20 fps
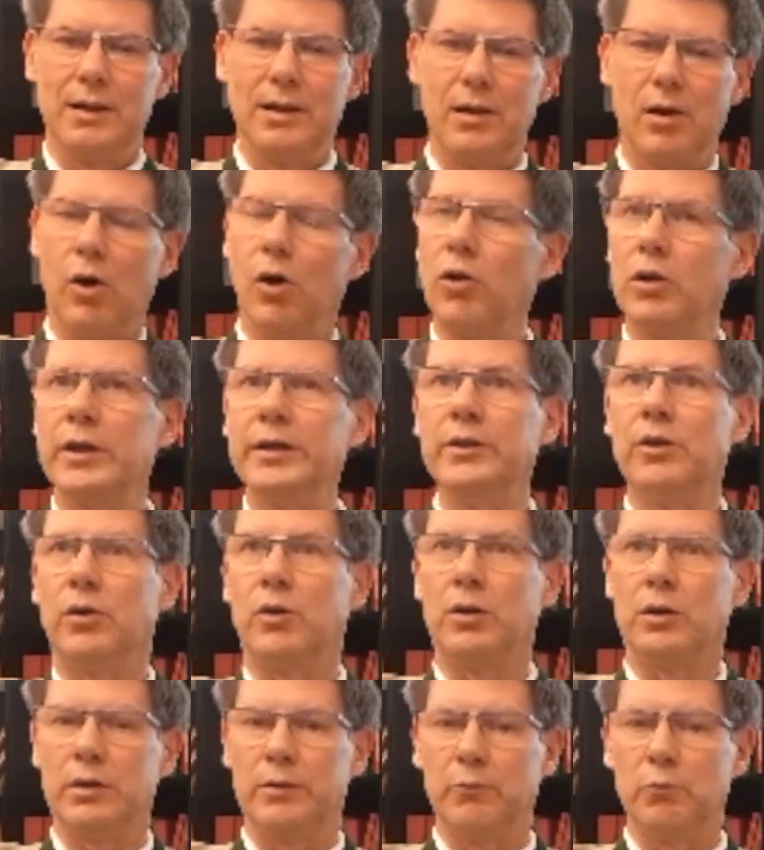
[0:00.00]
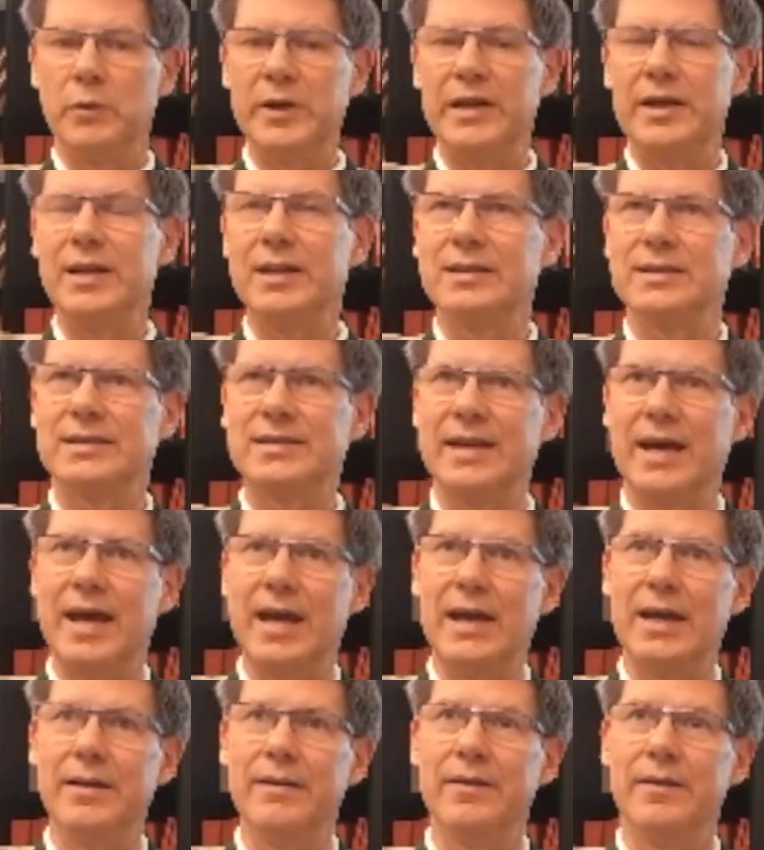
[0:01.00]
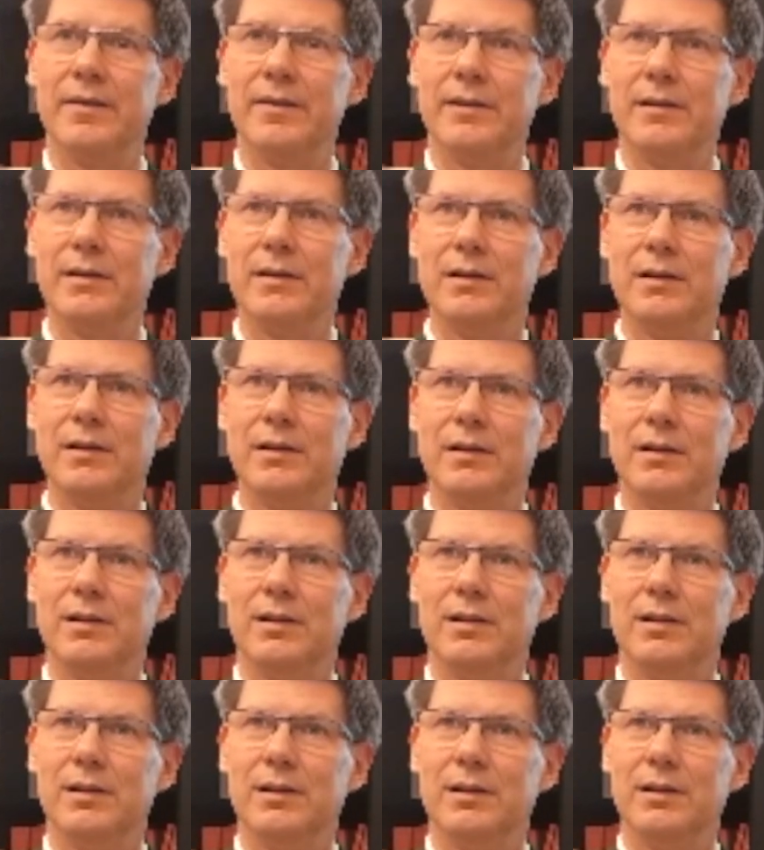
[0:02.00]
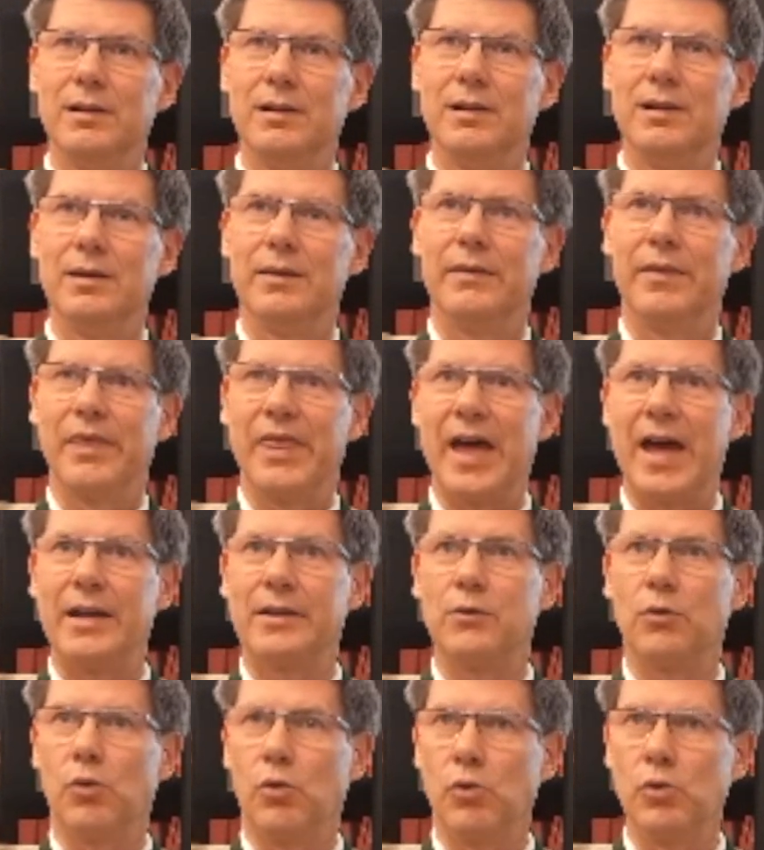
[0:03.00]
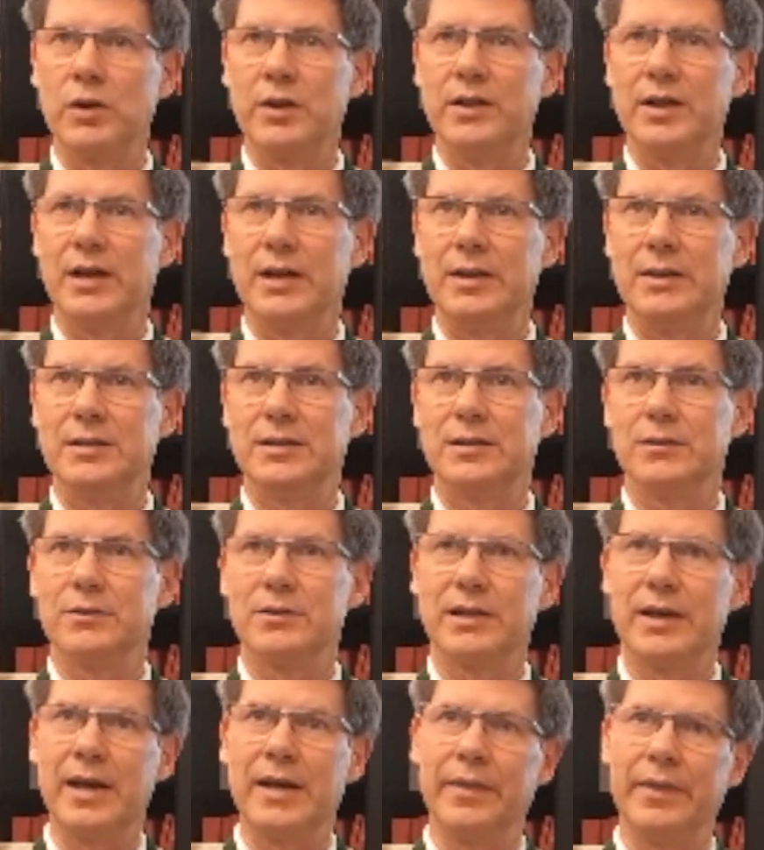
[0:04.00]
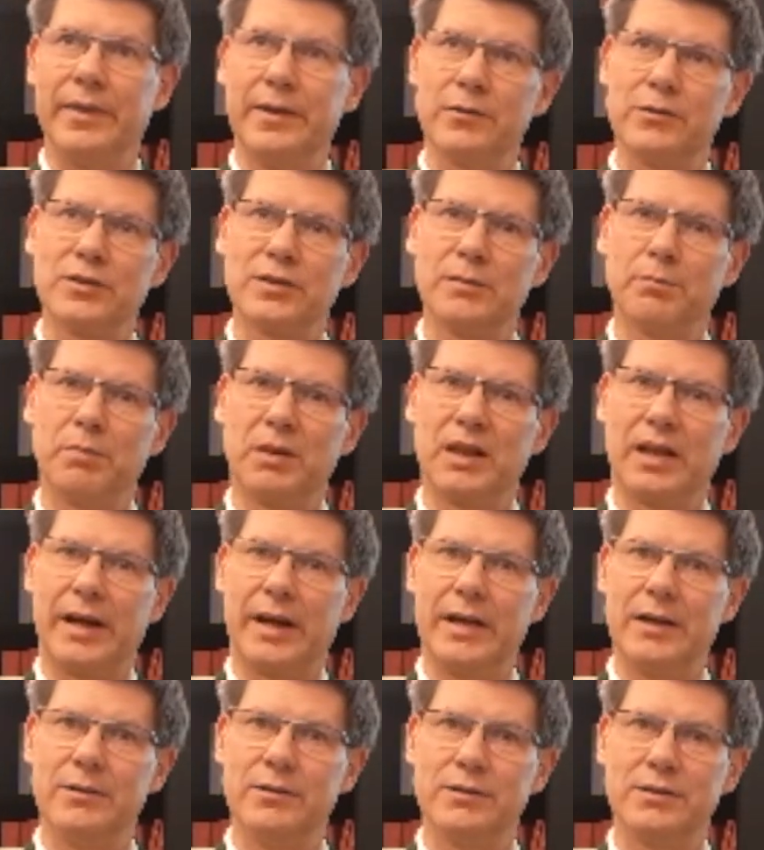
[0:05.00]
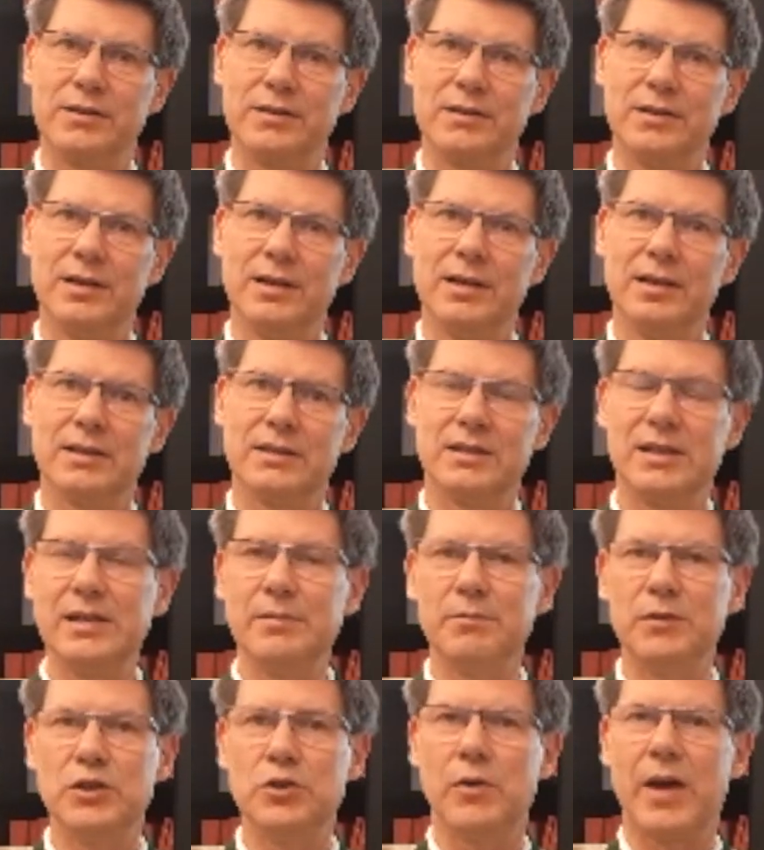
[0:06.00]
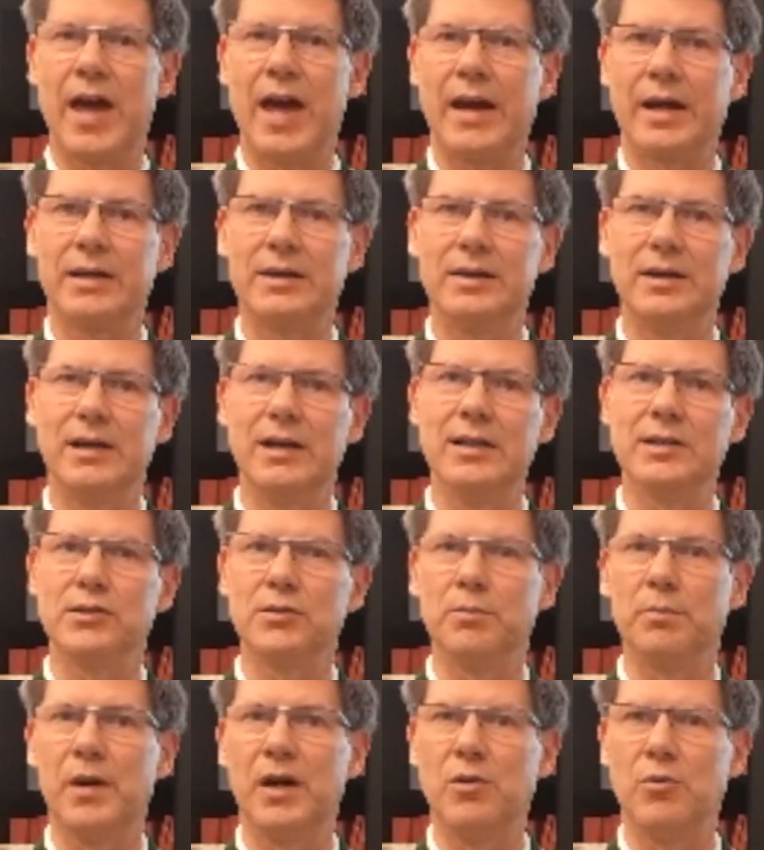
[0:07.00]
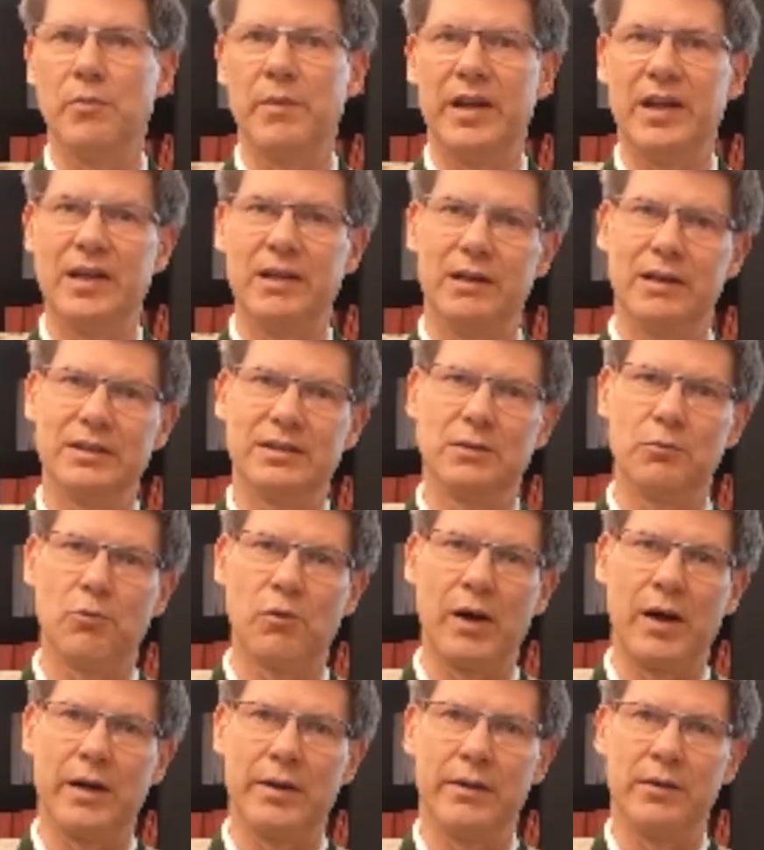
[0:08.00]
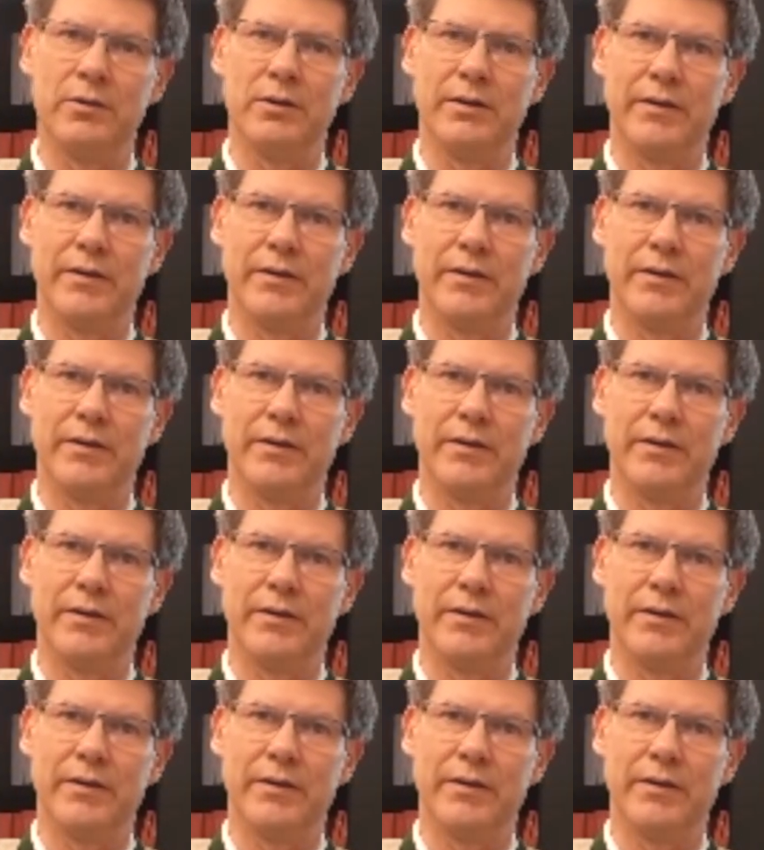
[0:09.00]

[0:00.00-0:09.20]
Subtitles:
All in all, we can say that organizers and their suppliers seem to act as opponents rather